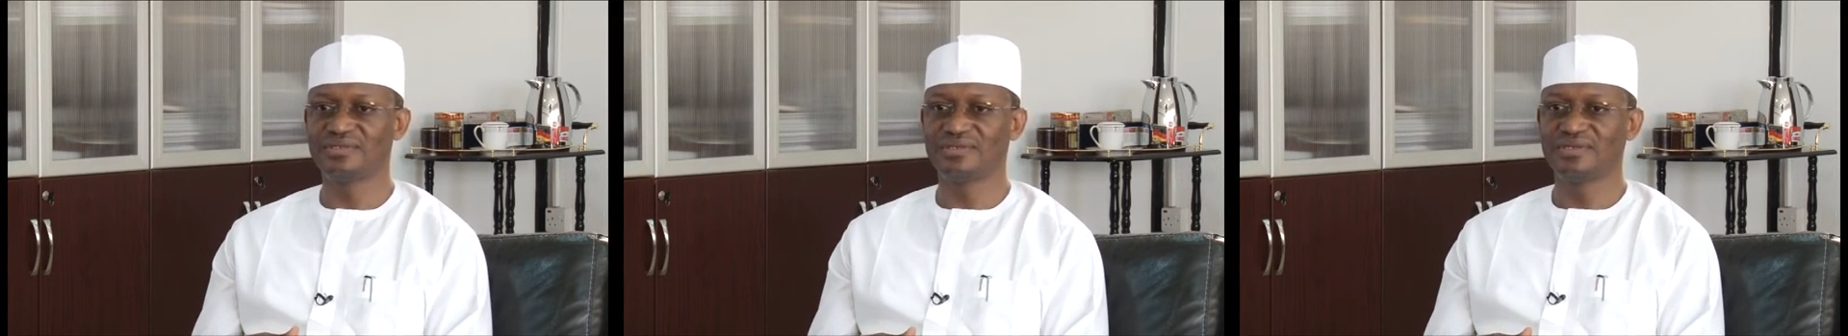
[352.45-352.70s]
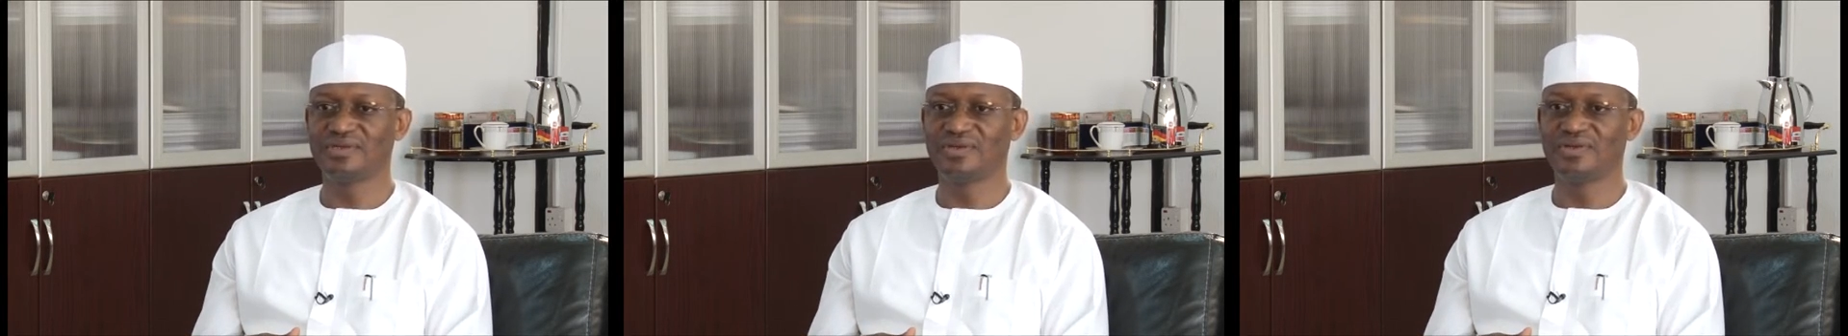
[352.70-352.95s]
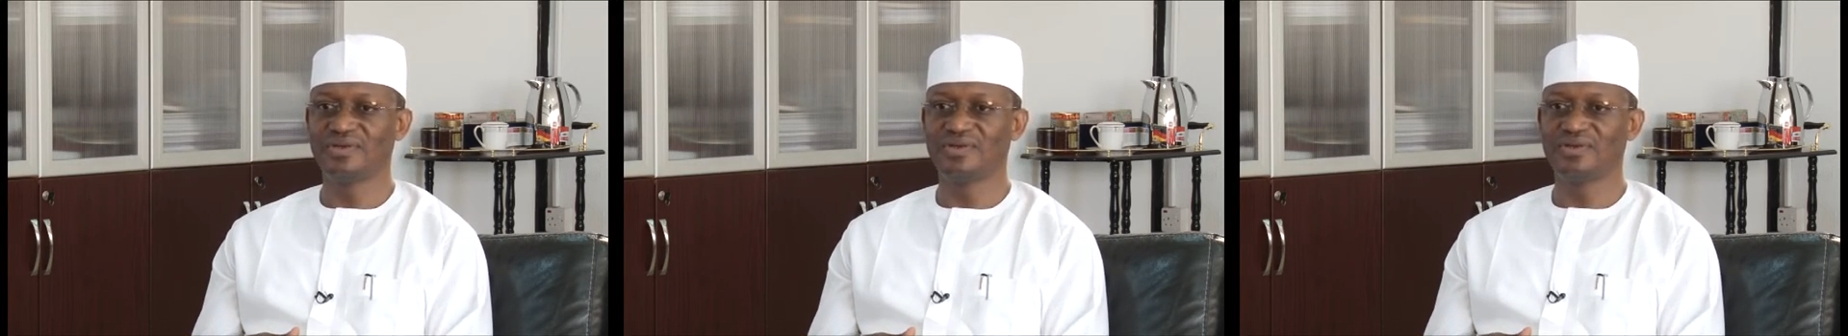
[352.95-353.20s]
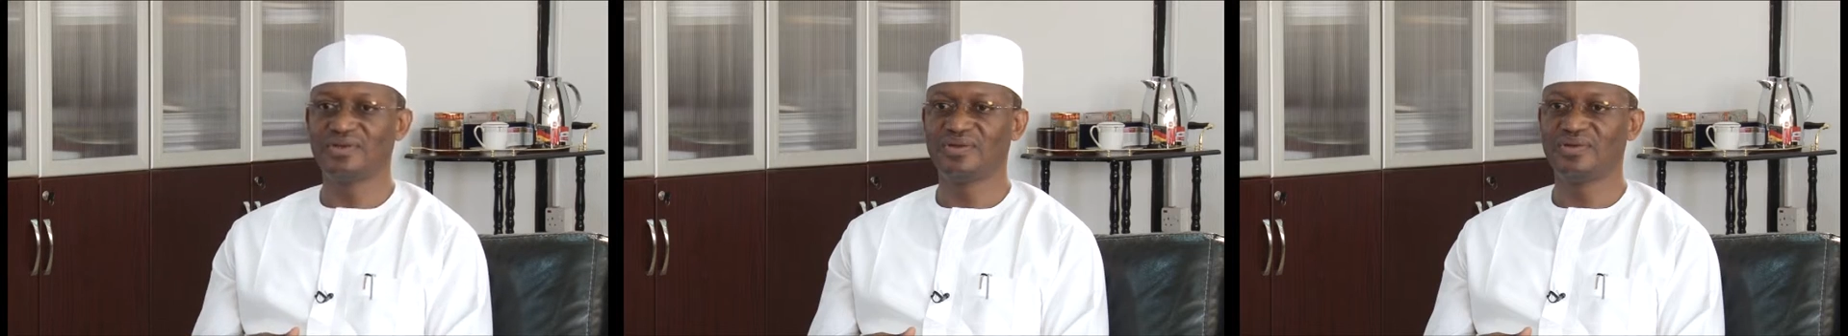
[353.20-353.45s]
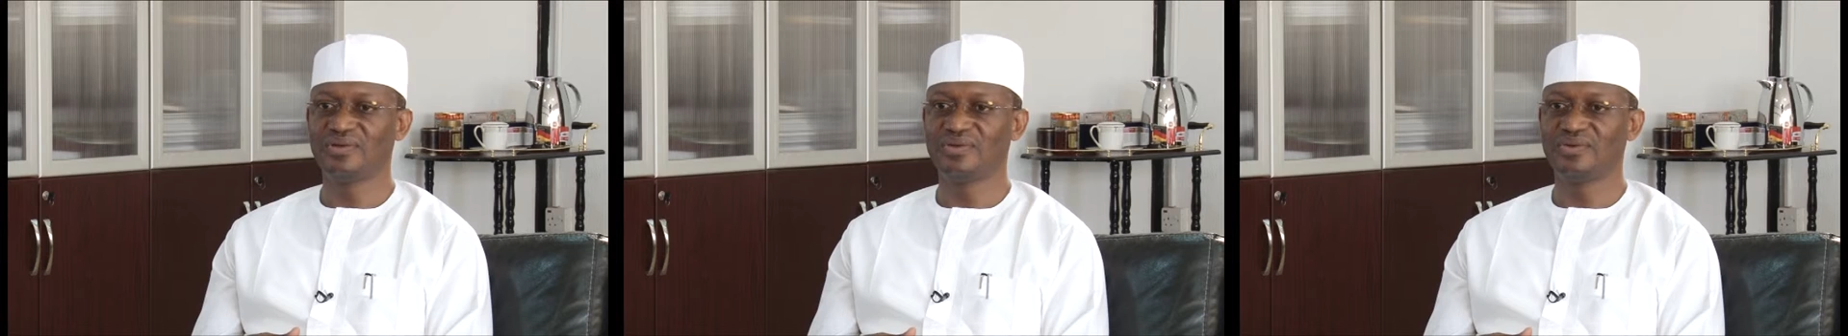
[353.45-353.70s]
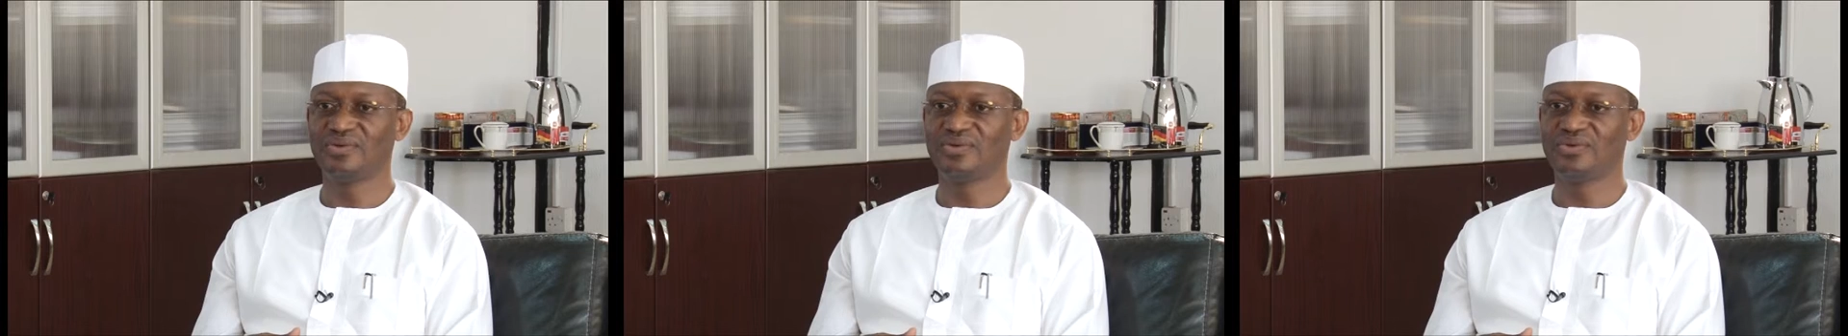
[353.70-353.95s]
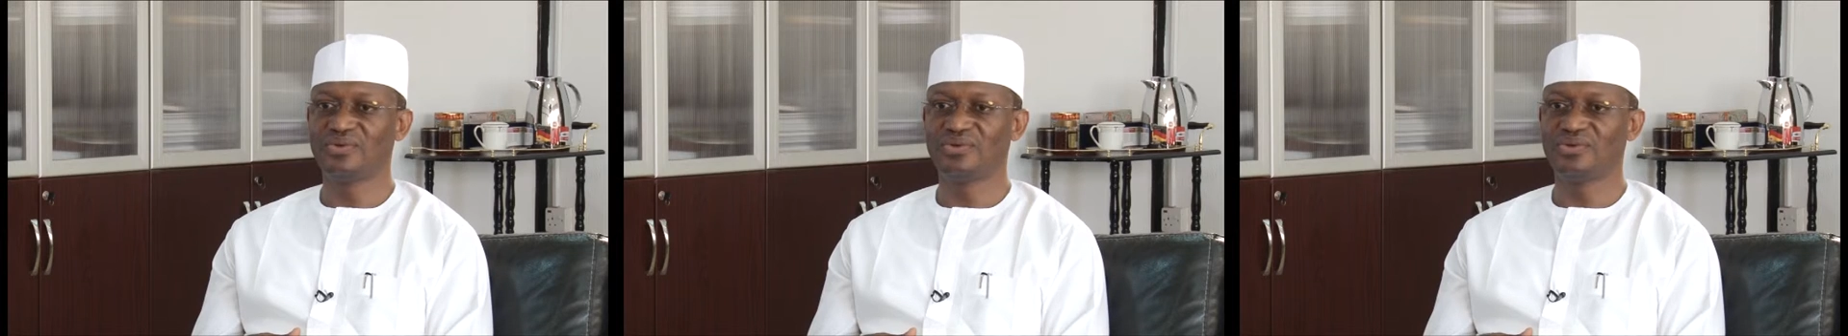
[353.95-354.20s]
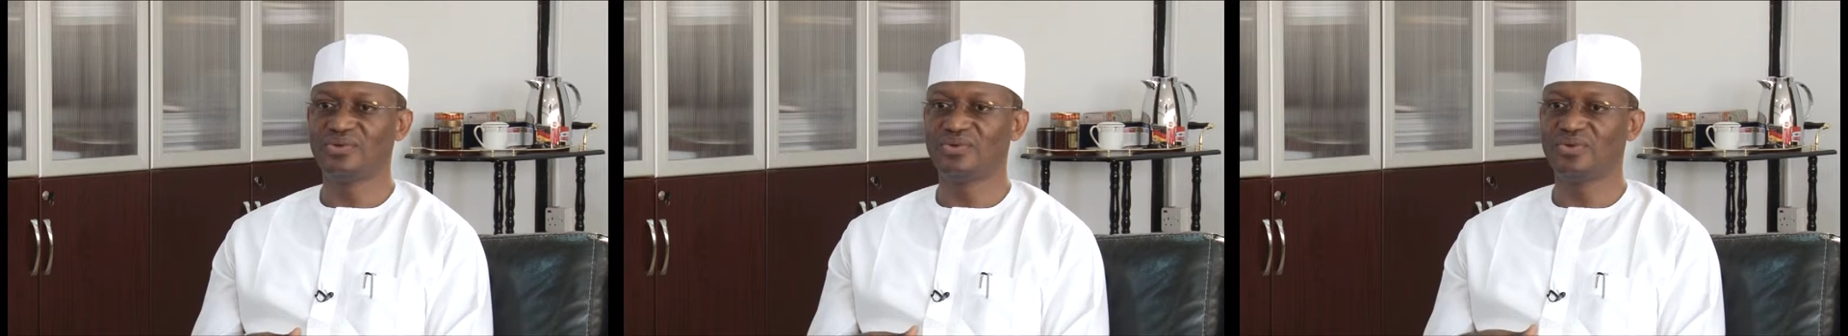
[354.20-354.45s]
to be diligent and
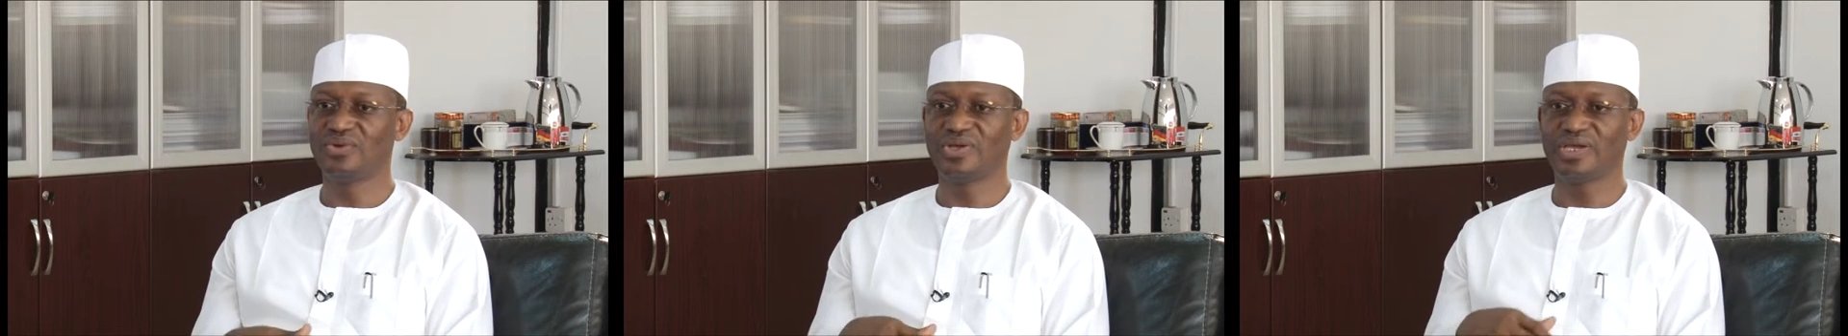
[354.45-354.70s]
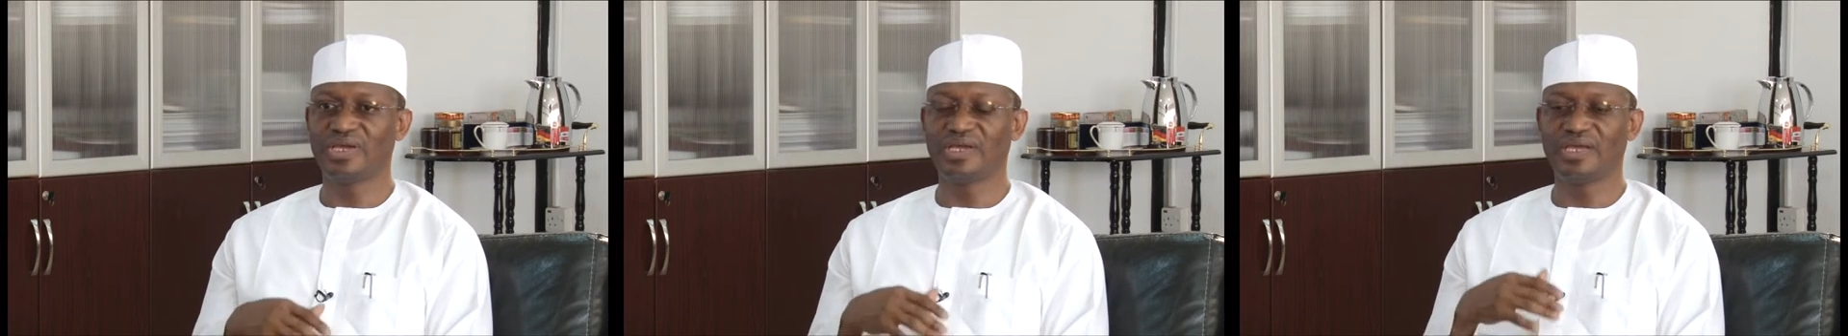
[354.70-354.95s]
fear Allah